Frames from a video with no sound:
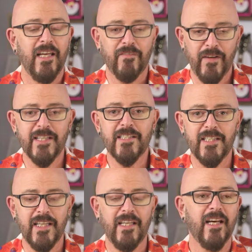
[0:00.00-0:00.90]
if I
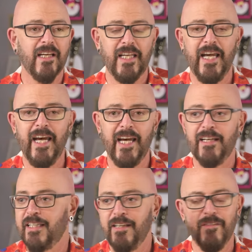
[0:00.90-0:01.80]
see a
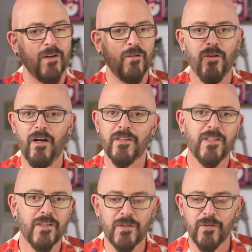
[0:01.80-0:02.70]
cat, even across
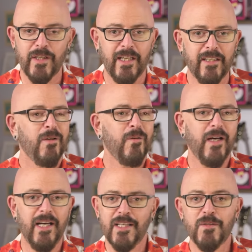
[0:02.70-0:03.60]
the street, who
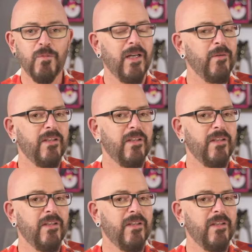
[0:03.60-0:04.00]
has what I would